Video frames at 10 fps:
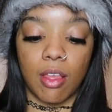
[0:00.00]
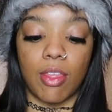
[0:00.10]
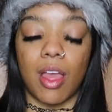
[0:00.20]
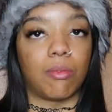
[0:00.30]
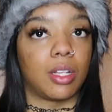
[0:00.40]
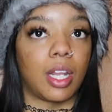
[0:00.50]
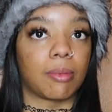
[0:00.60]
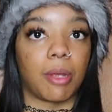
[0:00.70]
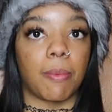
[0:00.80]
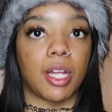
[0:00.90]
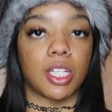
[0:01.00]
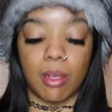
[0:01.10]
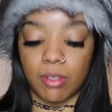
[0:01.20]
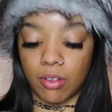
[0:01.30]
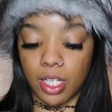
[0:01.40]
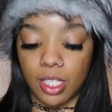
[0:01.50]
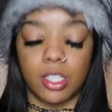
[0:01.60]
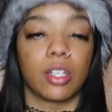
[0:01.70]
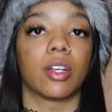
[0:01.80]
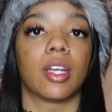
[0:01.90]
That will like make my job so
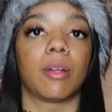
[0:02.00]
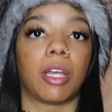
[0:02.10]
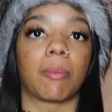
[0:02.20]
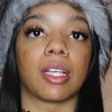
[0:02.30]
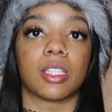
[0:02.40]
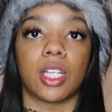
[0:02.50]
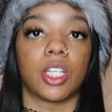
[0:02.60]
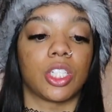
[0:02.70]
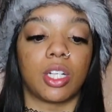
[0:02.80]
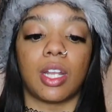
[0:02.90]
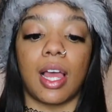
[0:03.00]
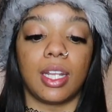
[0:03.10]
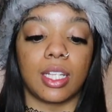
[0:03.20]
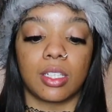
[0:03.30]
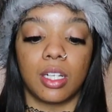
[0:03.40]
easier. It'll make my station a lot less